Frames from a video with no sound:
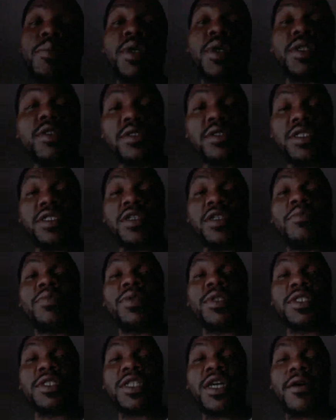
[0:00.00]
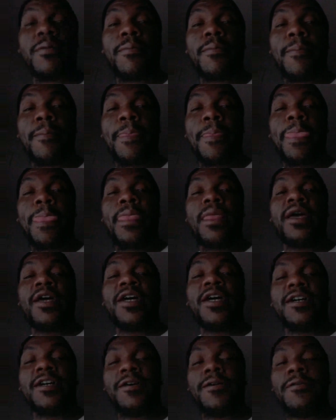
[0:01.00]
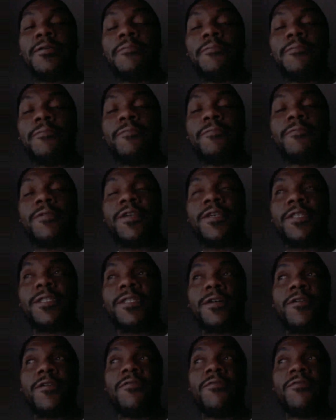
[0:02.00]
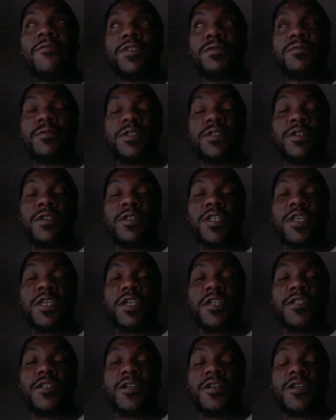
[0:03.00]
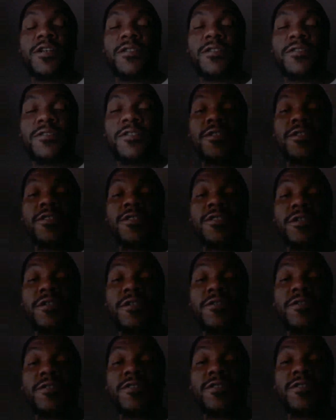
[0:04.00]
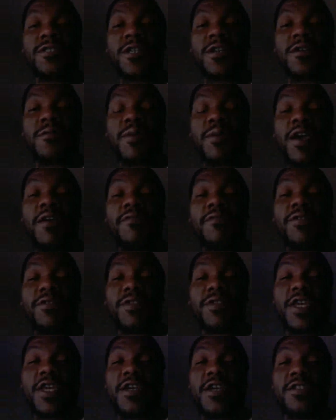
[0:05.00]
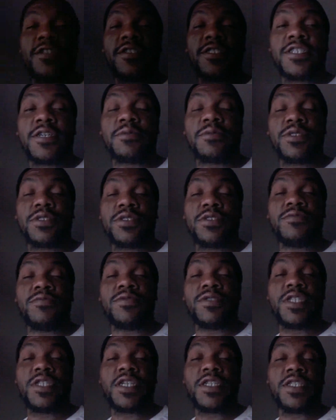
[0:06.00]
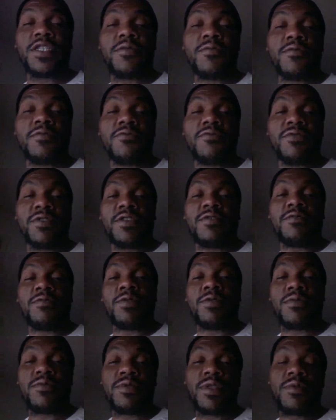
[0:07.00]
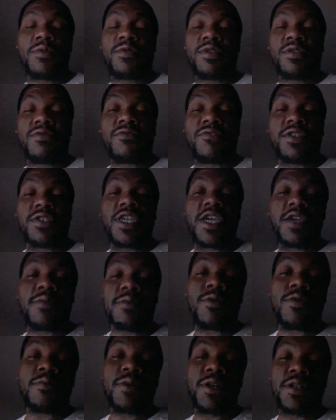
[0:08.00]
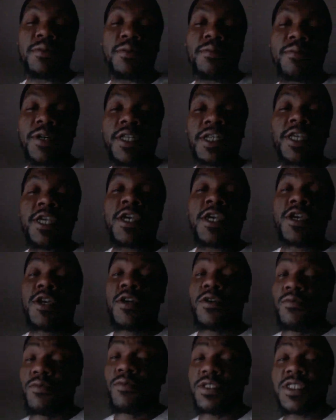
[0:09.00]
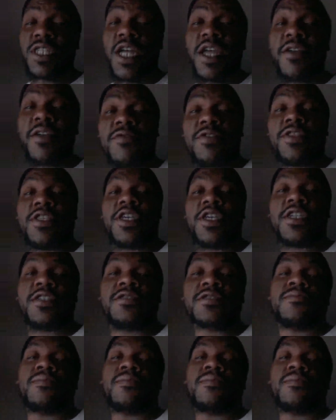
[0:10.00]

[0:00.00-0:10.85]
penalties helped us out when offense went on their surge after that interception. You would think they would have regained momentum, but we stifled that.